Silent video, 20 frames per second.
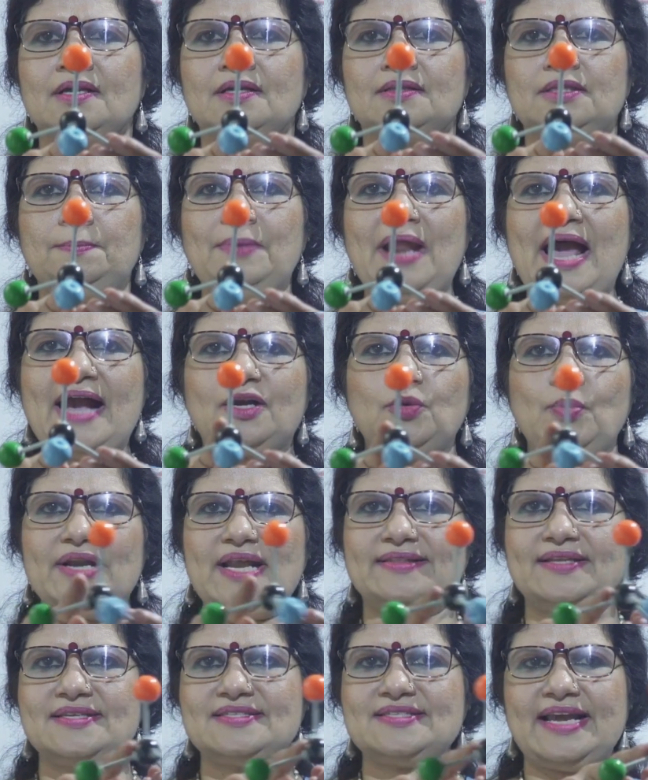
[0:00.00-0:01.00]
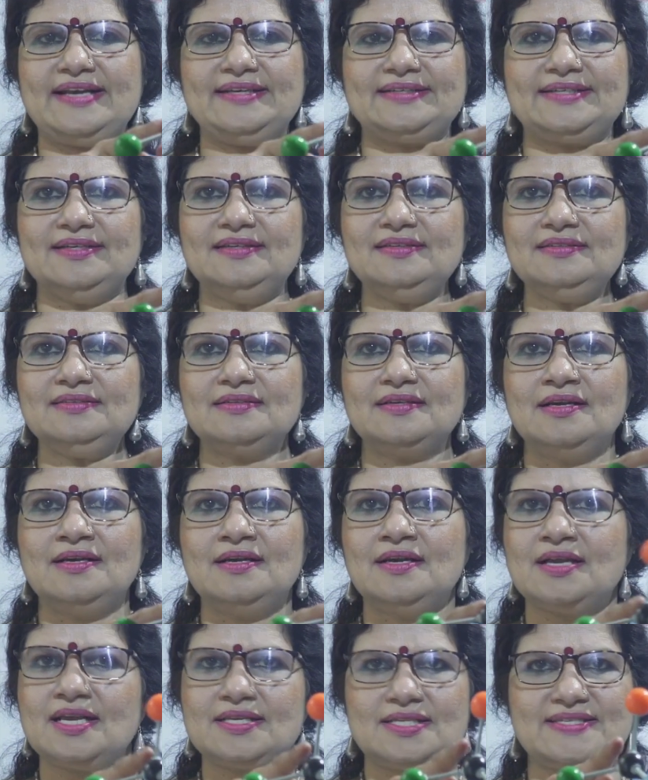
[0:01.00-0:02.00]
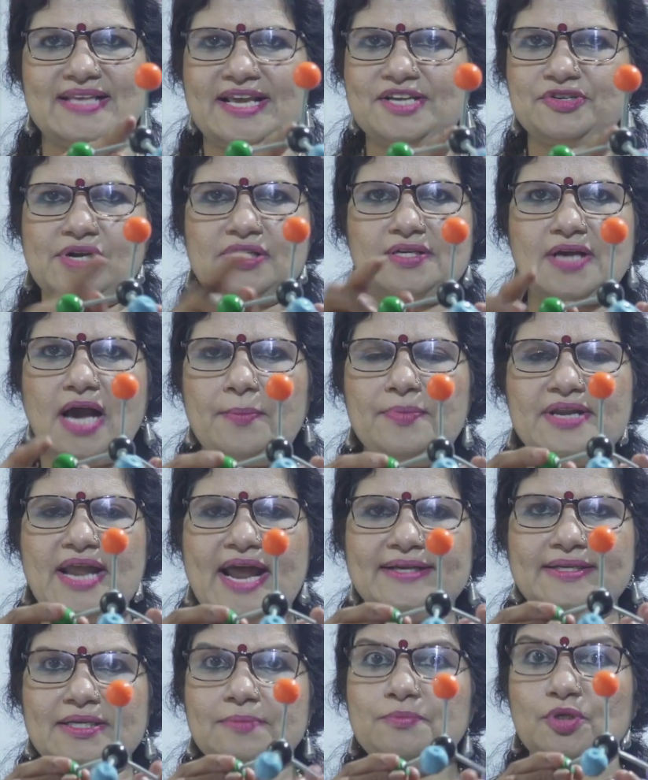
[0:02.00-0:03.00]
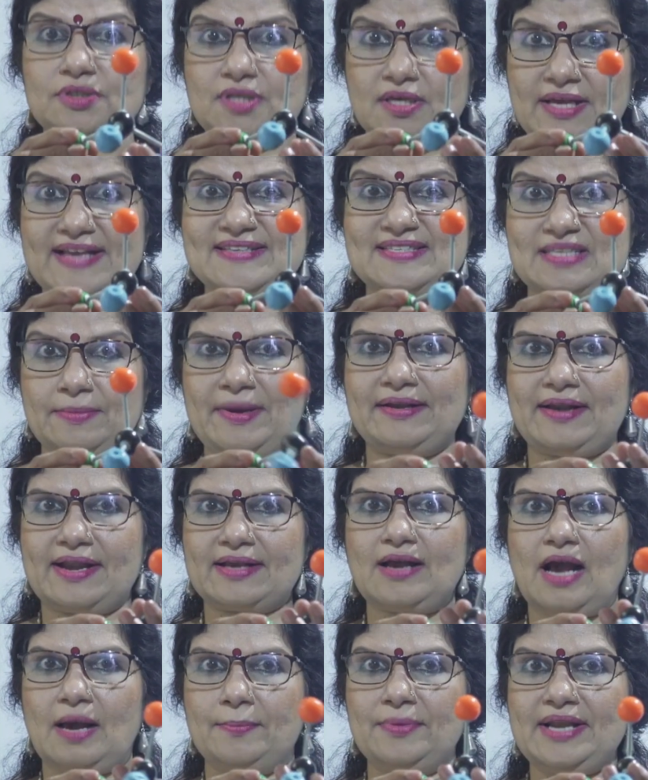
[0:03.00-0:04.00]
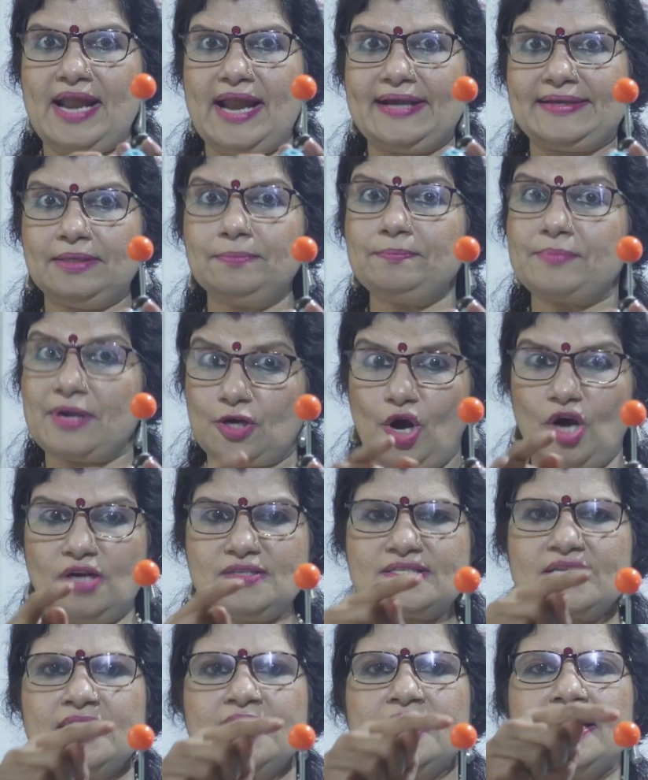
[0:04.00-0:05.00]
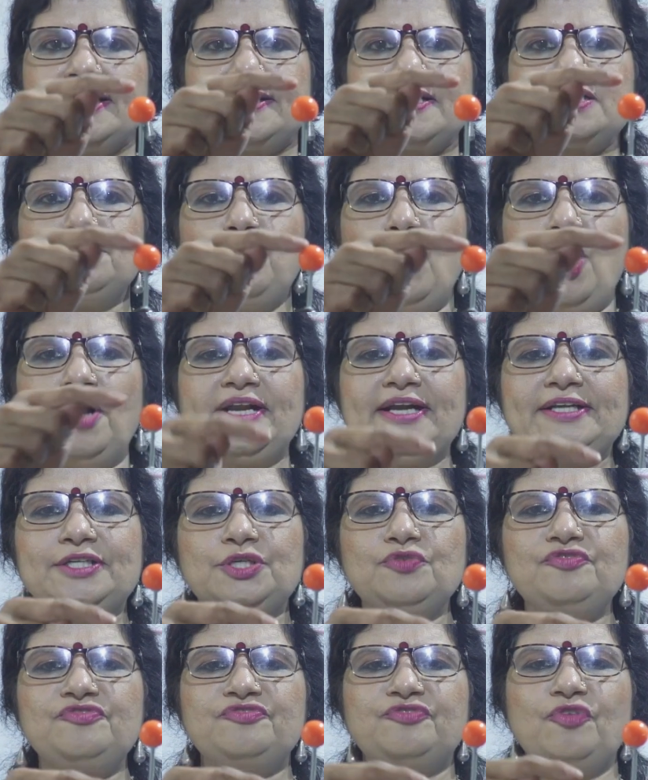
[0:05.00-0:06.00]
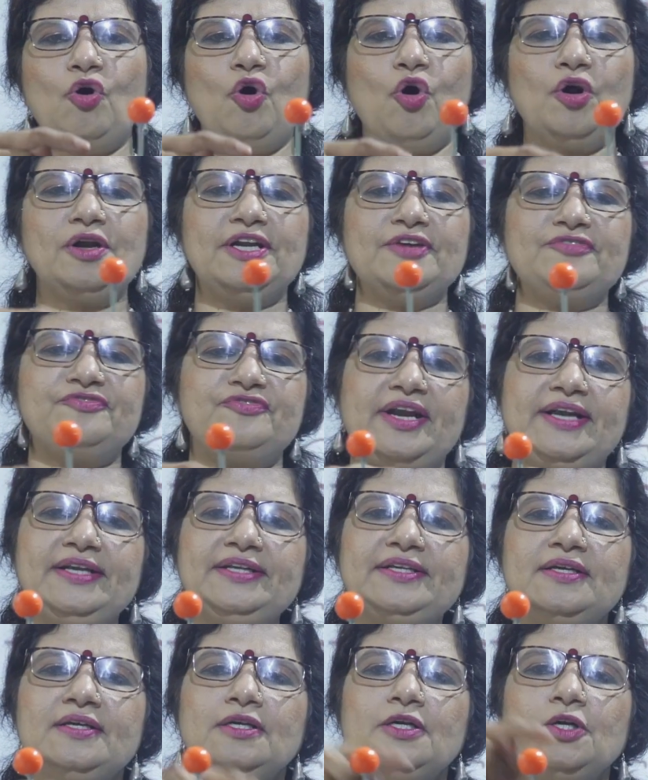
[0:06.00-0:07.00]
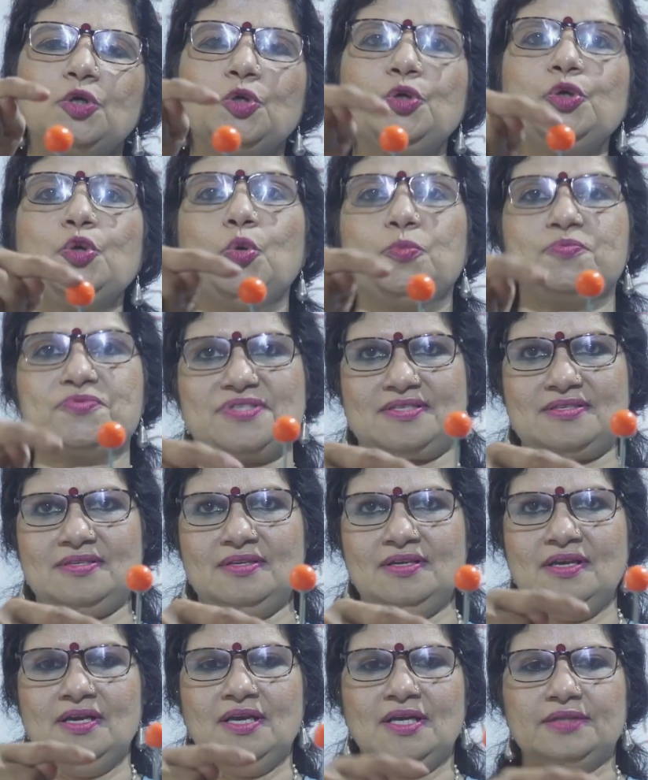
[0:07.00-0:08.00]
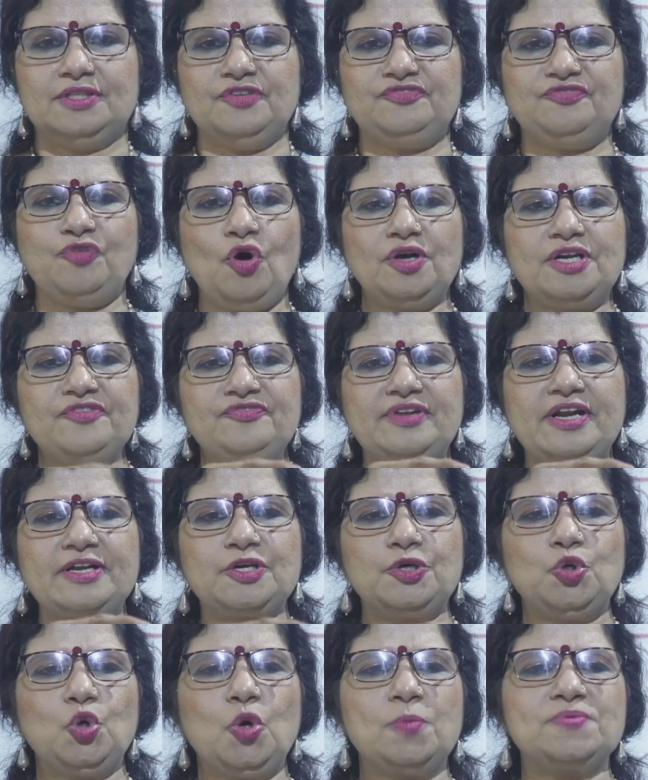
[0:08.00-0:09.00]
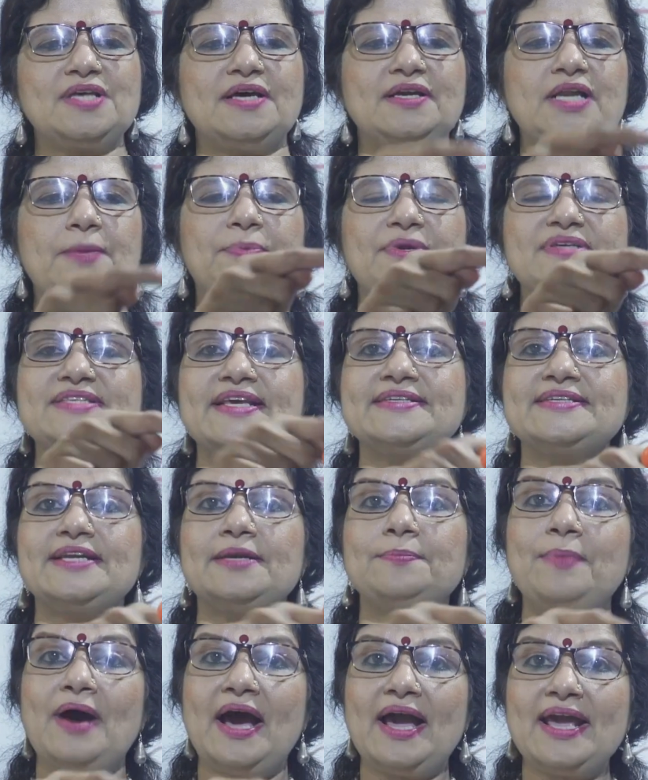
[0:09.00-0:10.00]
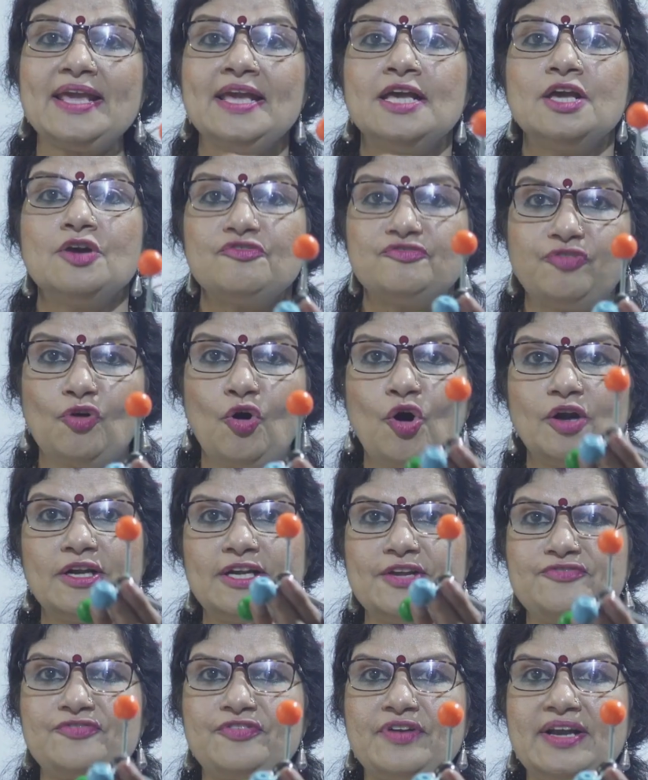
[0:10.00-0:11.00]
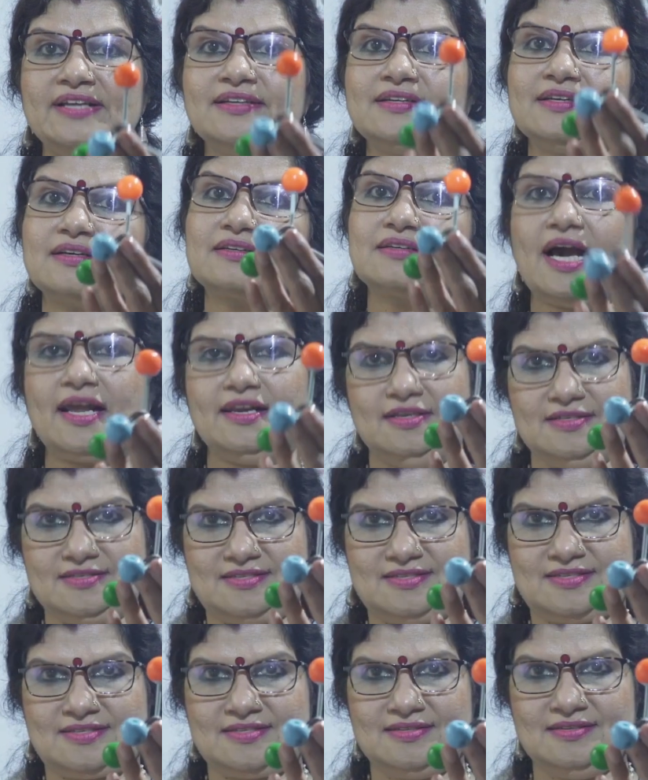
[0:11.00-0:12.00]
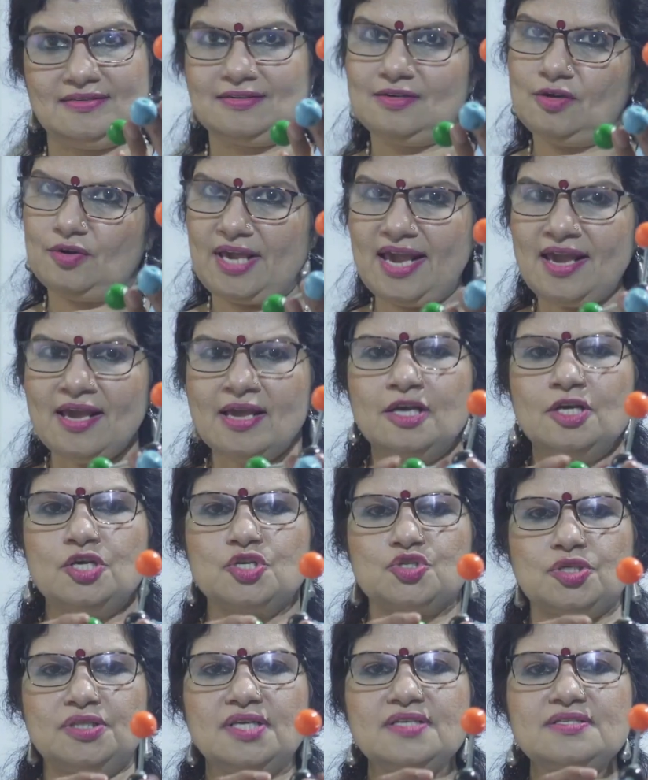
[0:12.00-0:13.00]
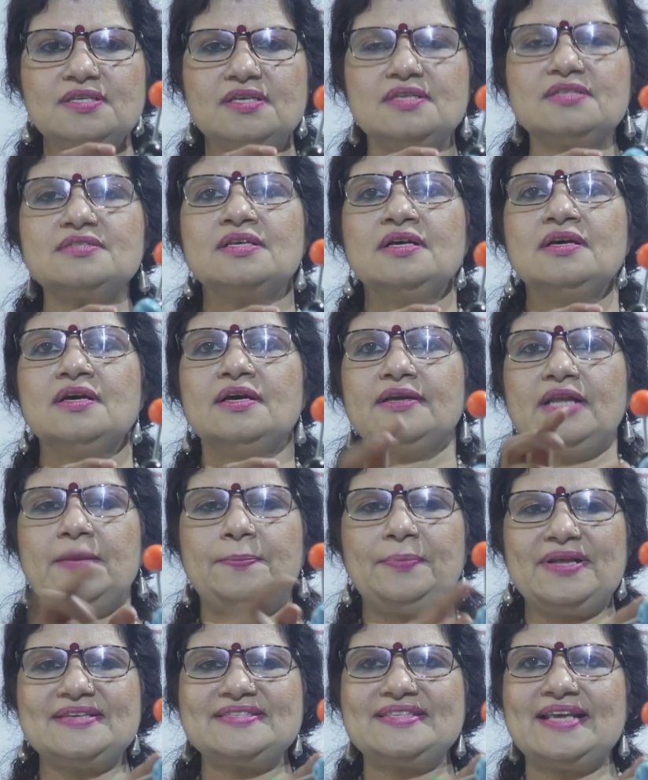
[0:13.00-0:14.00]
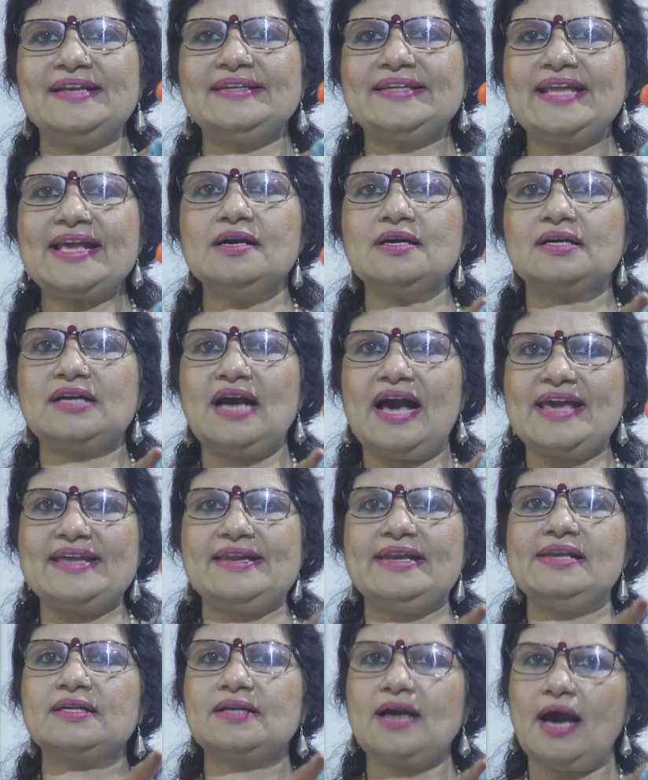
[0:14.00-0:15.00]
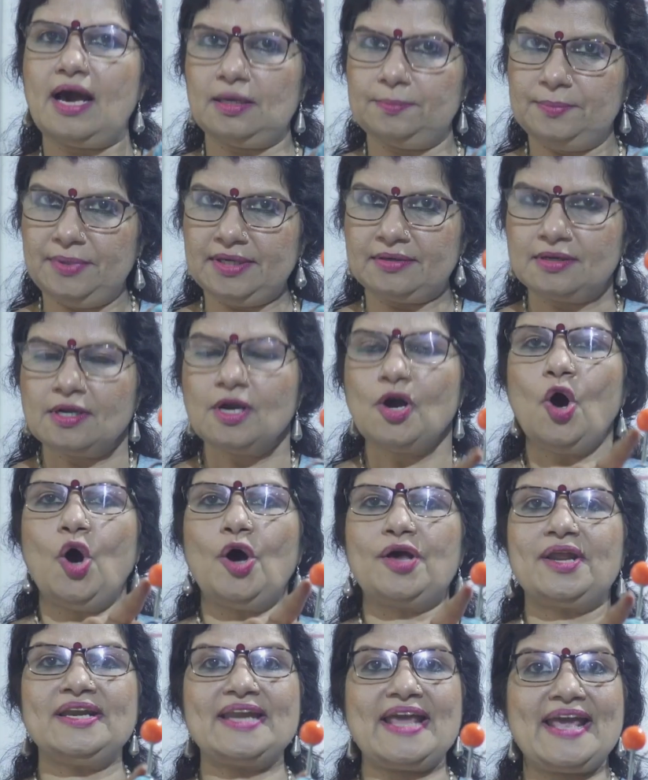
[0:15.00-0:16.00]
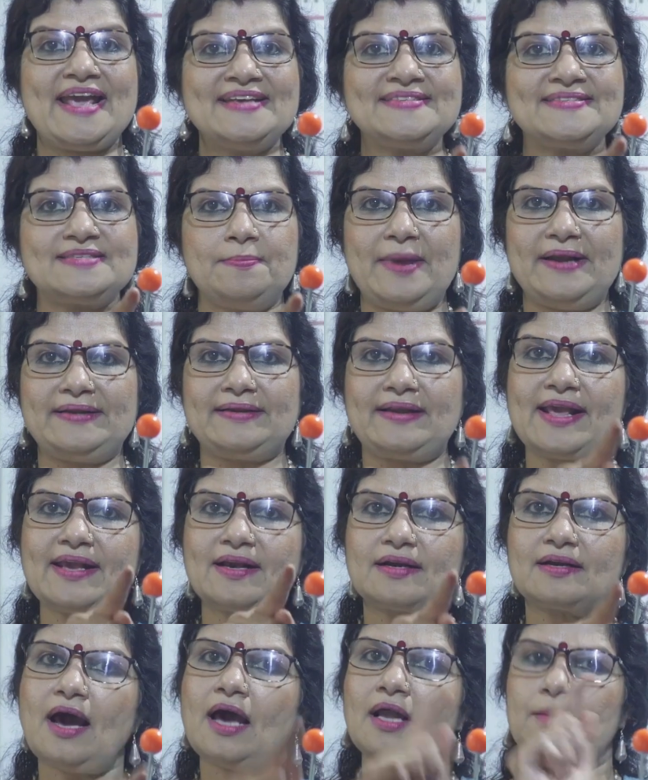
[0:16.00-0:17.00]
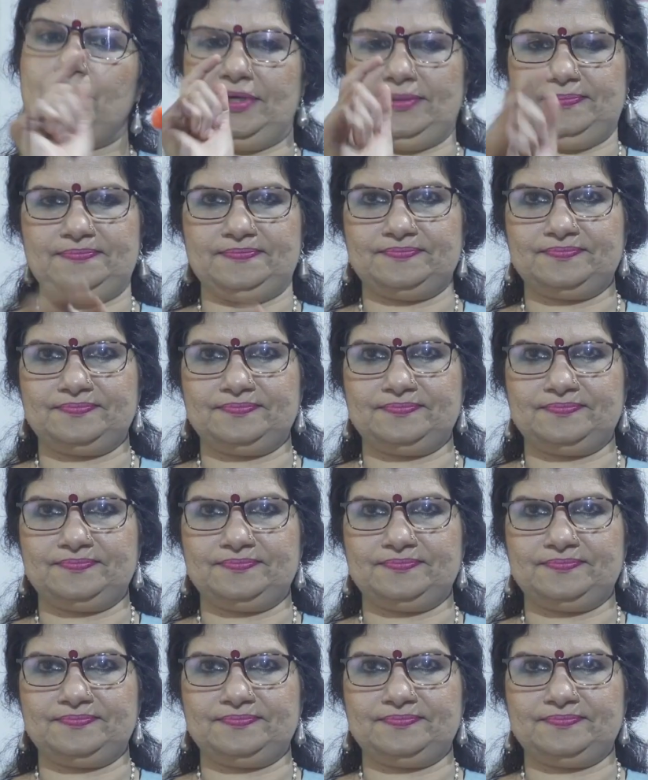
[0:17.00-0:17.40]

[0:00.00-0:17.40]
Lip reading: The black one at the center, the central carbon atom or the asymmetric carbon atom, because it is bonded to 4 different groups. The 4 different groups are represented by 4 different colors. Okay, so this is representing a chiral carbon or an asymmetric carbon.